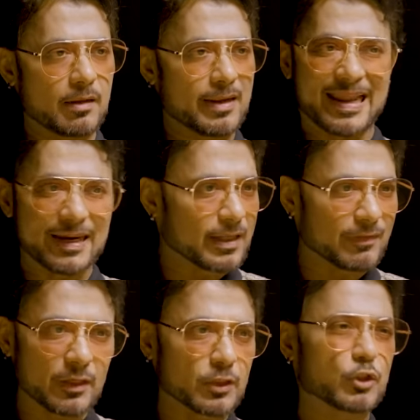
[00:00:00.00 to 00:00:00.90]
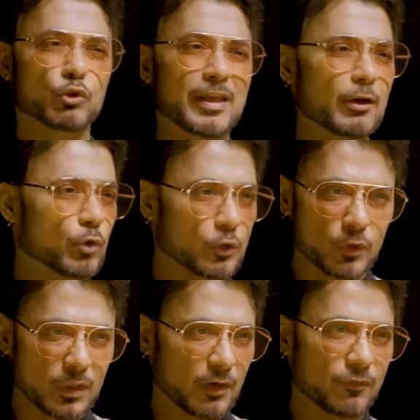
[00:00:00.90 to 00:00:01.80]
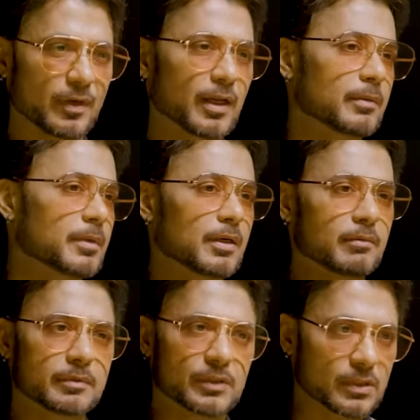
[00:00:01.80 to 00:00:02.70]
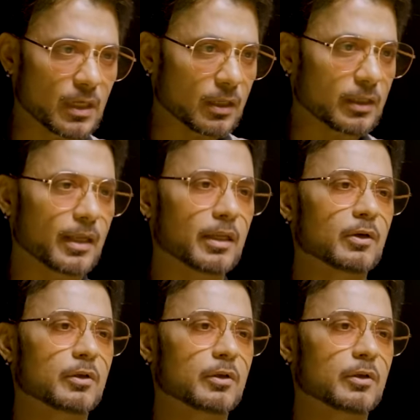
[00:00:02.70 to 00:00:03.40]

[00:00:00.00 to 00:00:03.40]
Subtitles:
negative energy or they're going through a tough time, it'll start telling